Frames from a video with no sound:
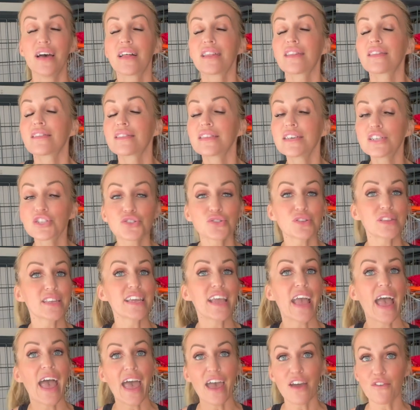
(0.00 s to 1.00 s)

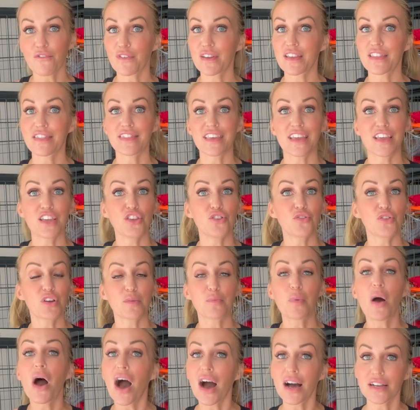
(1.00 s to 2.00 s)
literally everything you
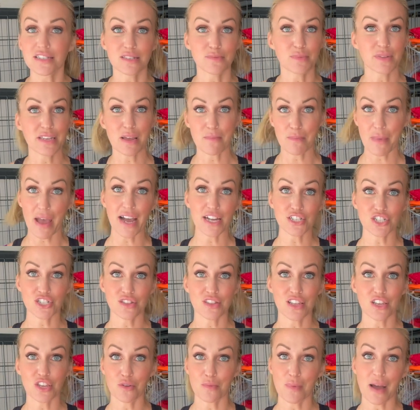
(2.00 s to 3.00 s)
could possibly imagine
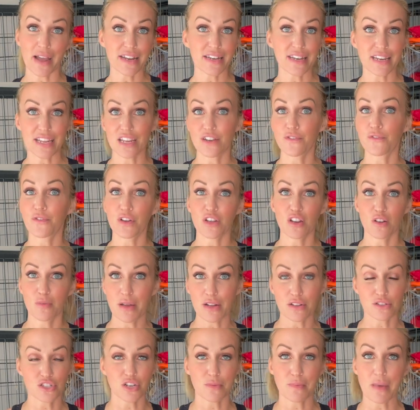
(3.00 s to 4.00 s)
that you might need for your
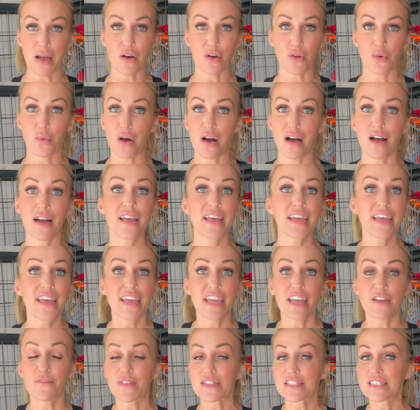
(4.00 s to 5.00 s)
Belgian Malinois.
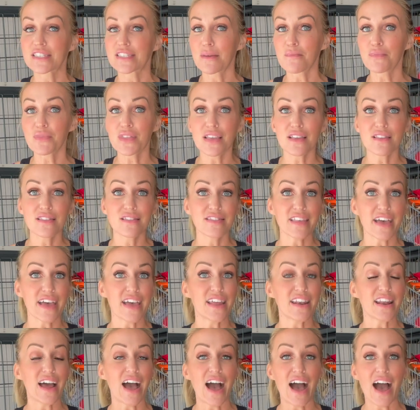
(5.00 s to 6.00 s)
If it's something
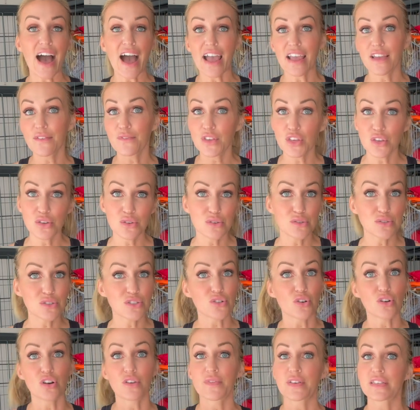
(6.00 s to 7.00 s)
that I've used
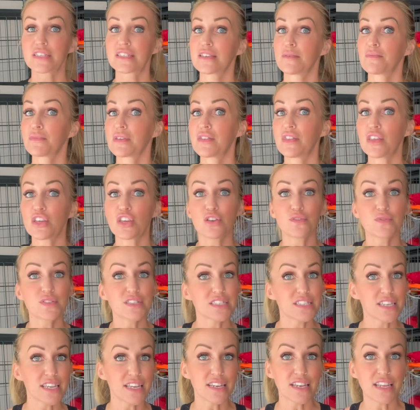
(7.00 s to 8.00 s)
or if it's something that you've
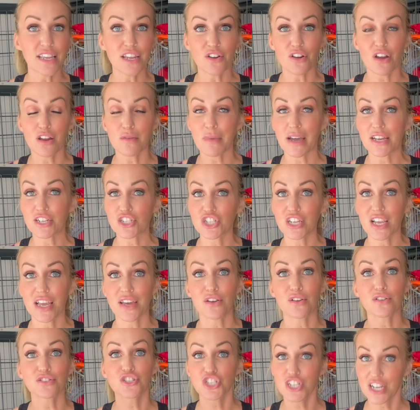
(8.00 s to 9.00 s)
seen here on my
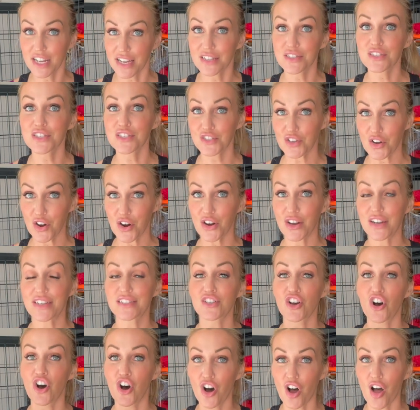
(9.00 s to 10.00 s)
channel, chances are it's
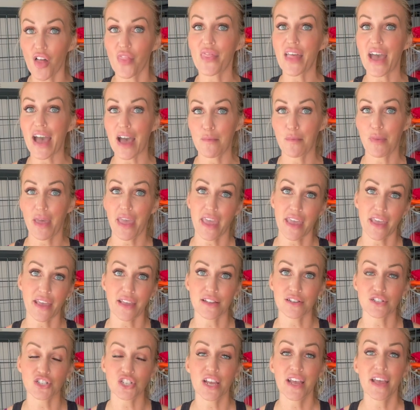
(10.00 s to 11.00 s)
on that
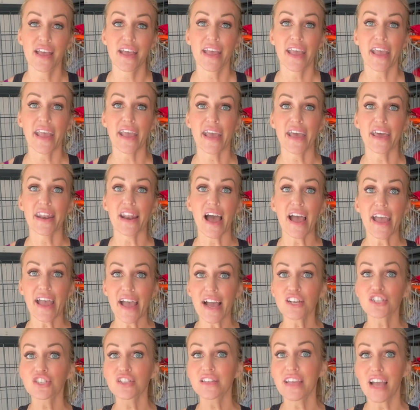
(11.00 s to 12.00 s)
page. And I
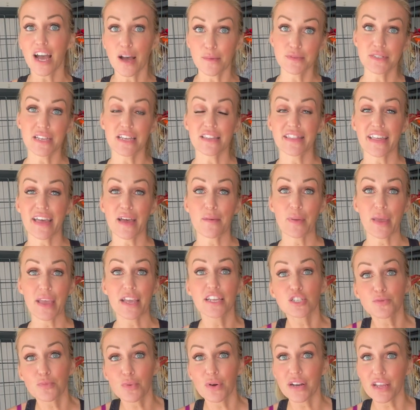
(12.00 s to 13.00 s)
actually update that
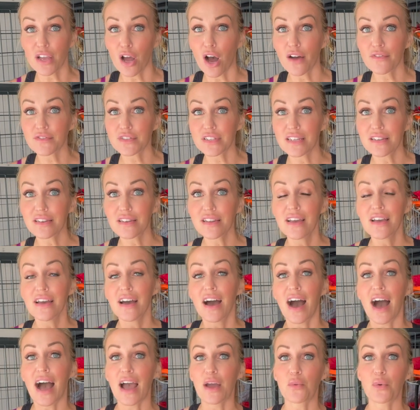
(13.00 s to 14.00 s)
page pretty often.
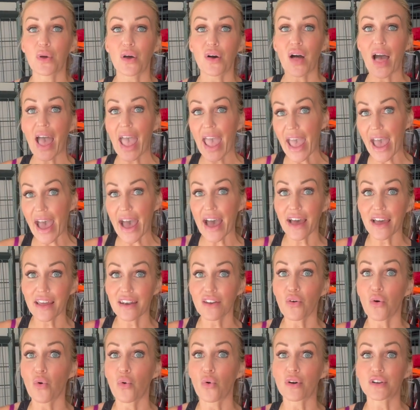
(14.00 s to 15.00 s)
I will
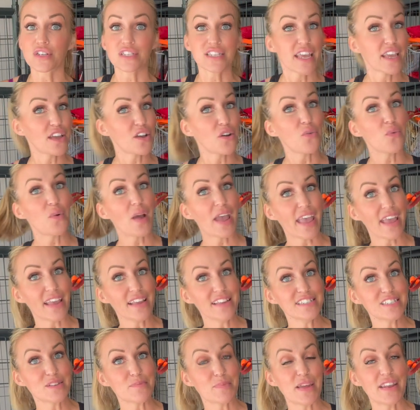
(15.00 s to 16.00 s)
add or take
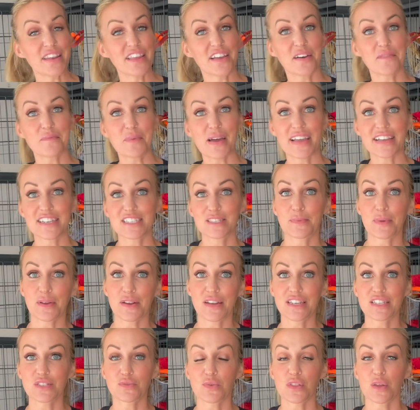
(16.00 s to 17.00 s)
away, depending on my
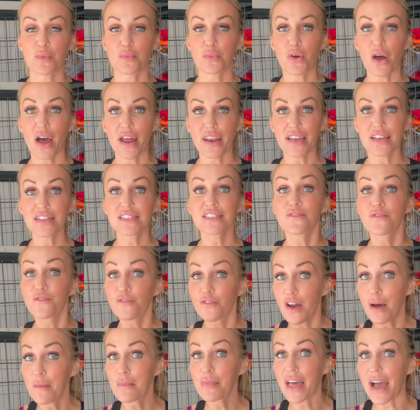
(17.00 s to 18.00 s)
experience with a product,
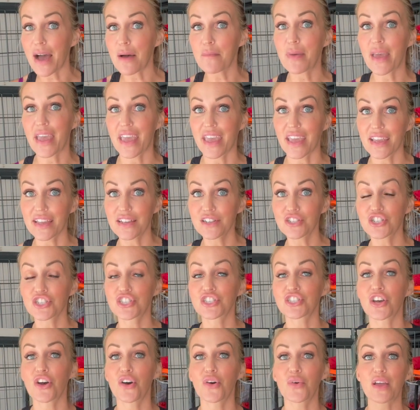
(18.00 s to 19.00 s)
from that page.
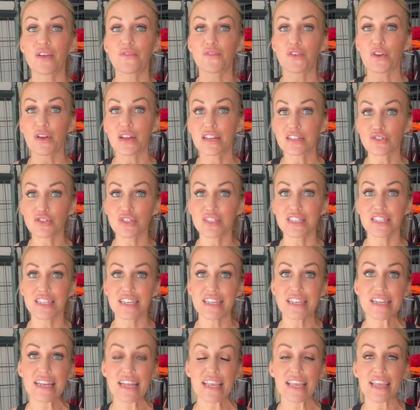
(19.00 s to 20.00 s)
So if you're
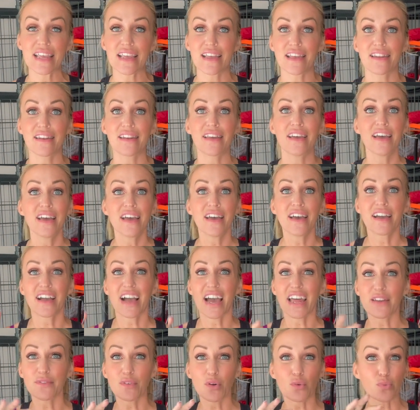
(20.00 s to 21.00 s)
interested in
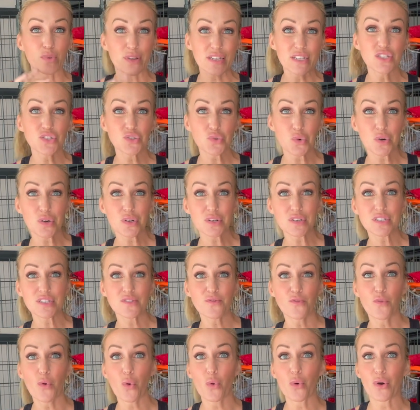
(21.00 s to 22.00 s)
kind of a resource
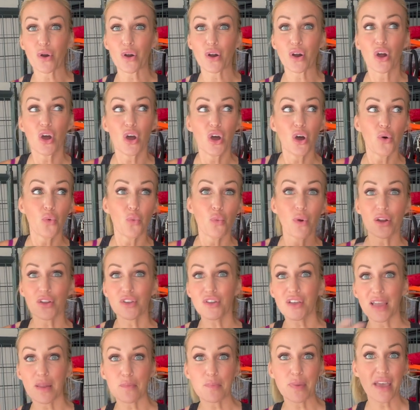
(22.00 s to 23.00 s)
for where
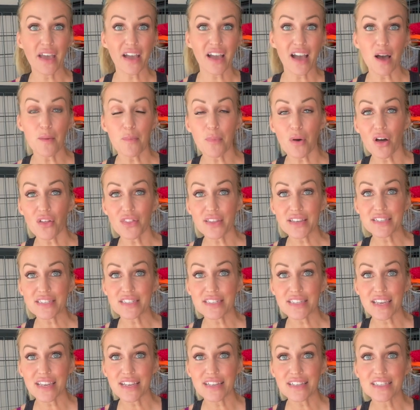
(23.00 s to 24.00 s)
you can pick up all these
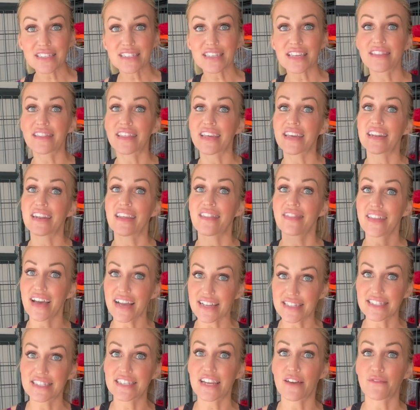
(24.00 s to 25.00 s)
things, then
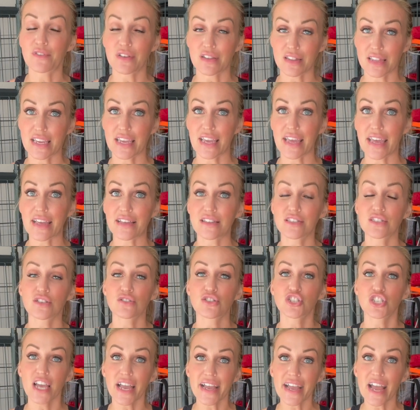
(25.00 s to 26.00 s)
that's definitely it. So
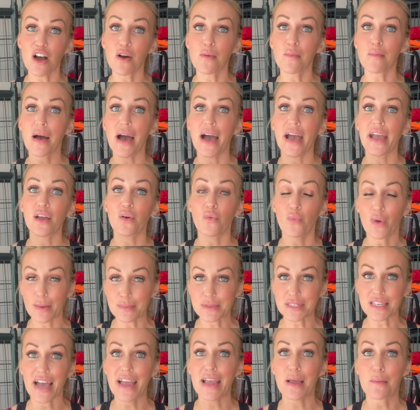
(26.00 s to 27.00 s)
check out my
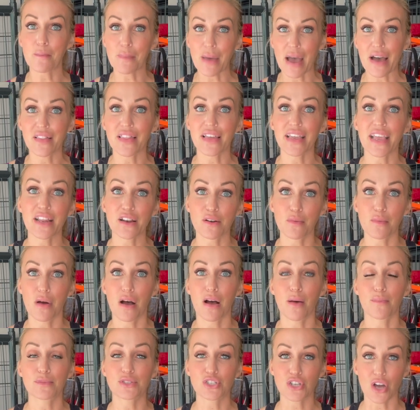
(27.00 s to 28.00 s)
website,
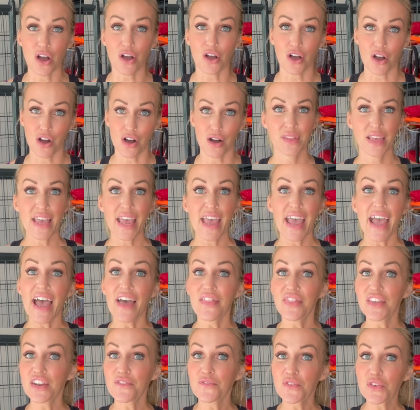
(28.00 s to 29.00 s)
MaligatorMom.com.
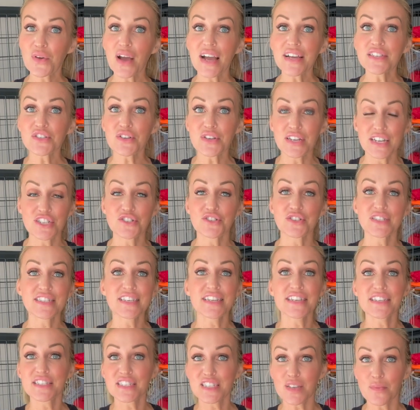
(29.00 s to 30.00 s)
And then if you guys are
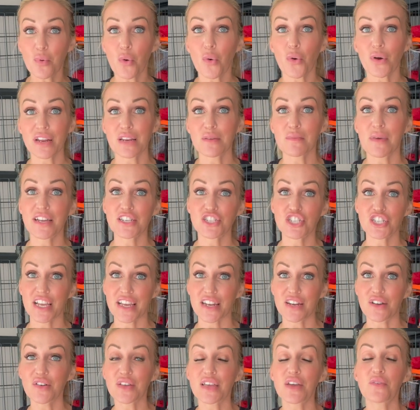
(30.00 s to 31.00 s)
interested in supporting my
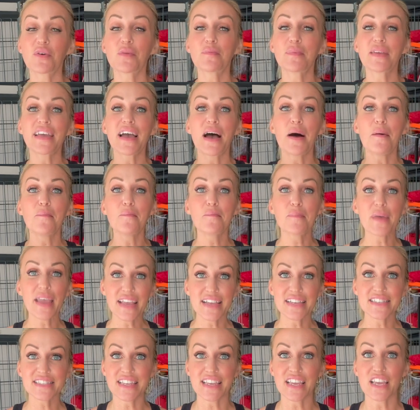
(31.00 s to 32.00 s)
channel, it would be
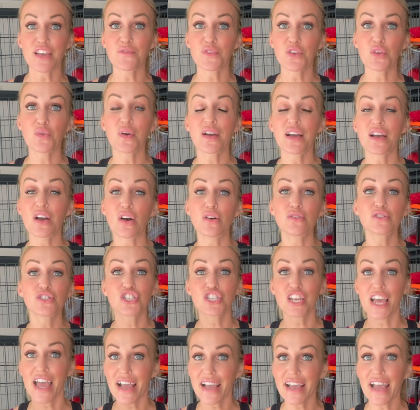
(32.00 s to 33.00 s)
amazing if you would go
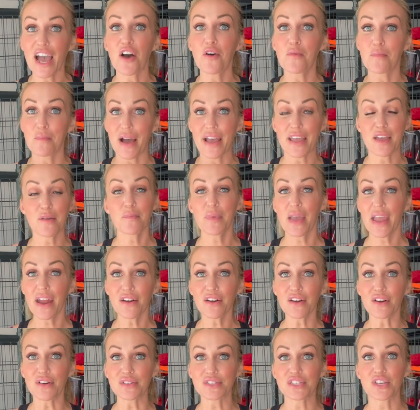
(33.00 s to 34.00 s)
check out my
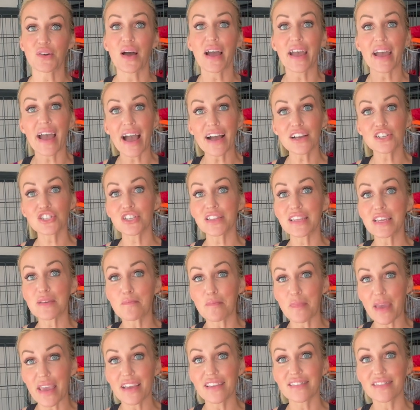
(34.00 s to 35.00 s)
apparel. So I actually
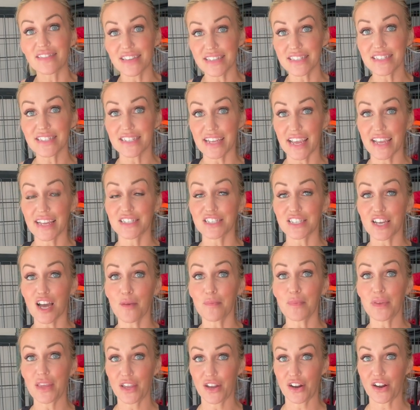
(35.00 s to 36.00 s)
make this tank
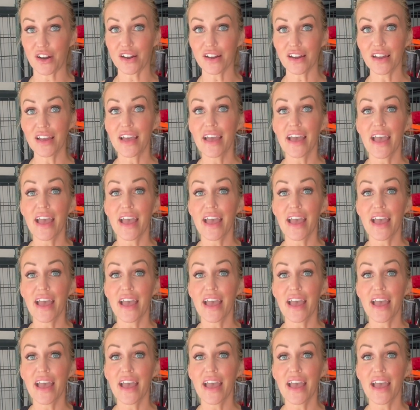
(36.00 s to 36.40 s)
top here.